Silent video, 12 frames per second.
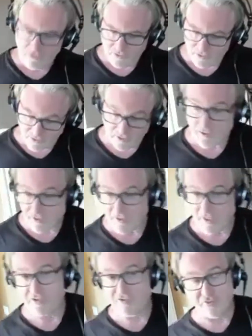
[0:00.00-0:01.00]
and
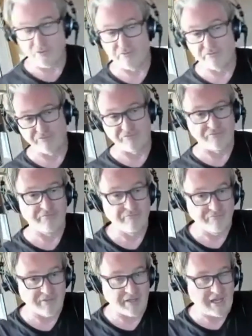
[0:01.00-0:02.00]
that's sort of
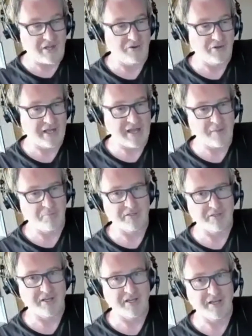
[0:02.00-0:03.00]
how it
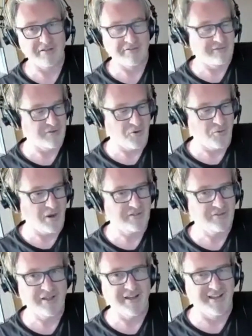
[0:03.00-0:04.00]
happened. I had no
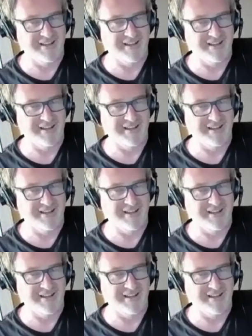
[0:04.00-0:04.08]
idea.